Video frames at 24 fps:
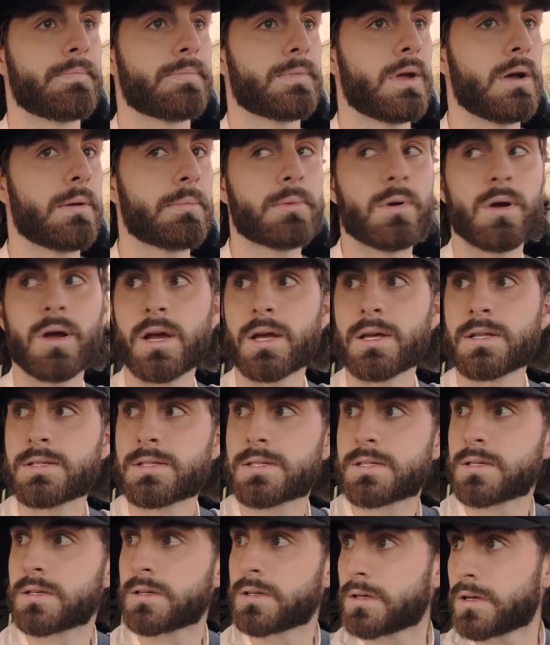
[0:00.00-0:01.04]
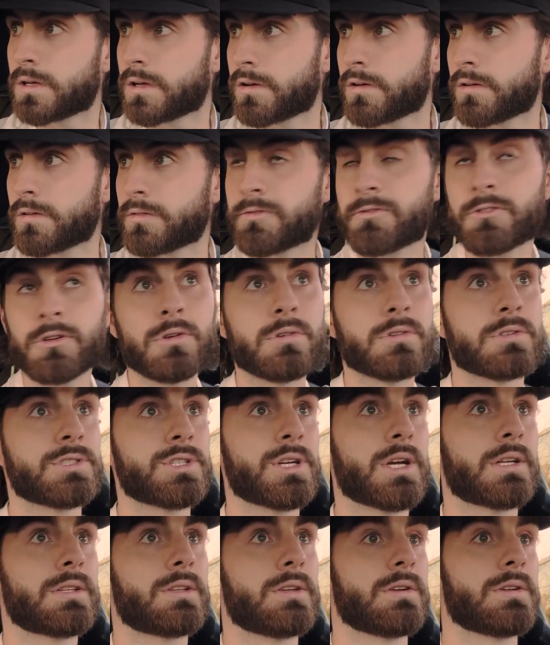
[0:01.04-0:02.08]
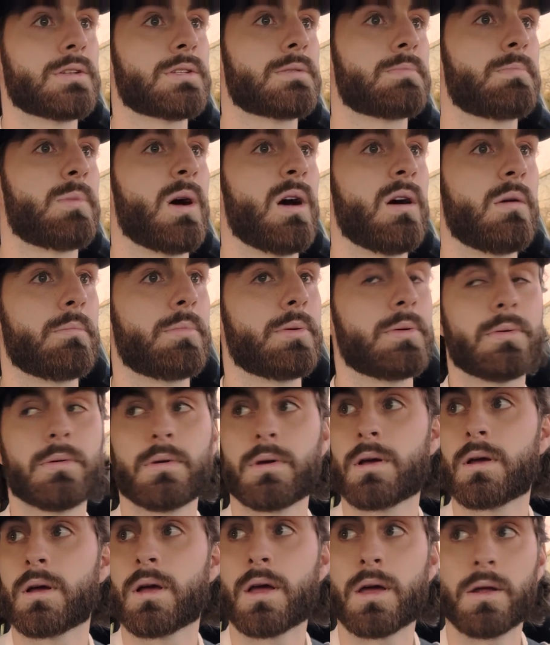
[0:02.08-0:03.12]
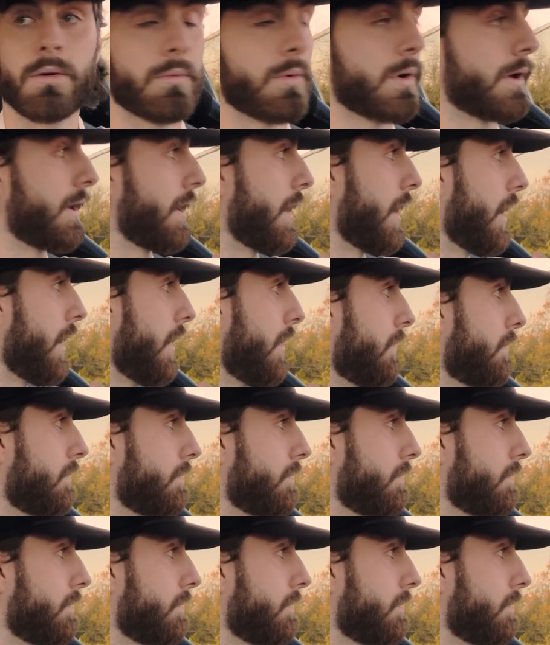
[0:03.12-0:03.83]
upgrades, fuel injectors, pump, and whatnot.